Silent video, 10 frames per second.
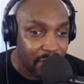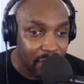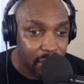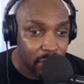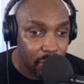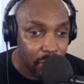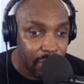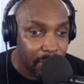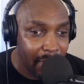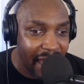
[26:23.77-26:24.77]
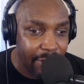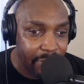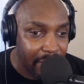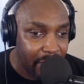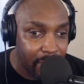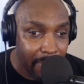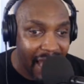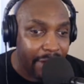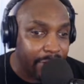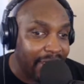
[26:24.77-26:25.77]
and then you're on your battery and the
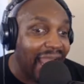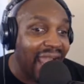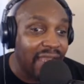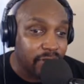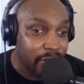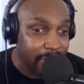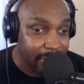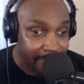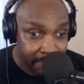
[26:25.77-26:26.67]
battery dies on you.